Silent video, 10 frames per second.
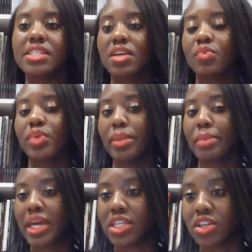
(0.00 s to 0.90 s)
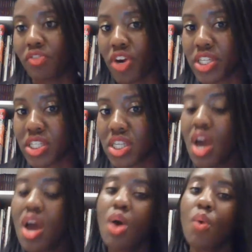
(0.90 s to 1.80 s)
can really make a difference.
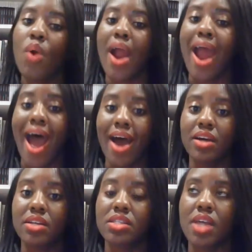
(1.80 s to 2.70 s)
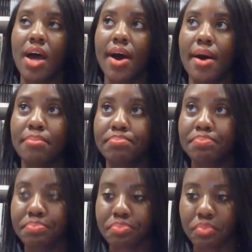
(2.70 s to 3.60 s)
Whereas, and
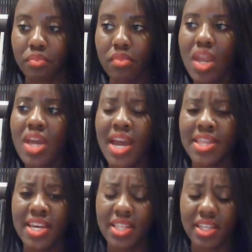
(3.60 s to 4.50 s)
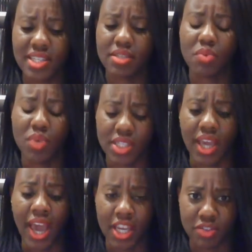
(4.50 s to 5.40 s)
I think this was the
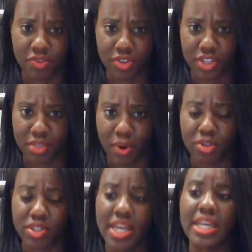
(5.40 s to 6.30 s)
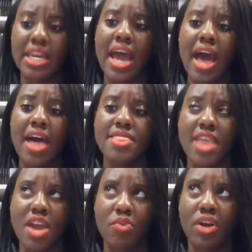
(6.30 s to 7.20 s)
case for this person,
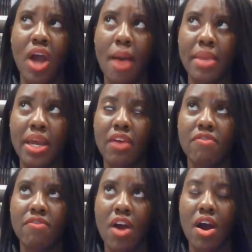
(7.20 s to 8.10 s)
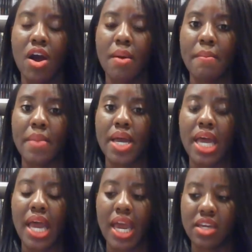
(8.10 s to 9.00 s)
they were coming from
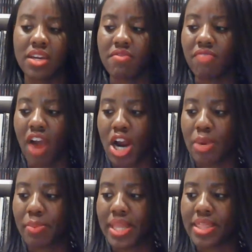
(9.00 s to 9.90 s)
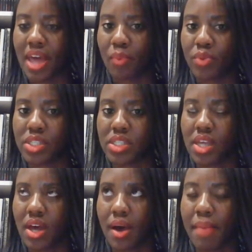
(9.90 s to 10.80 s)
an environment that was
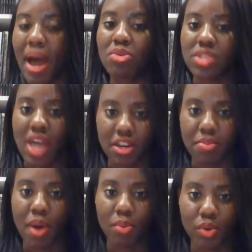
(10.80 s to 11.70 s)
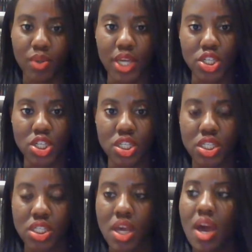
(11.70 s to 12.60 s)
outside of public relations.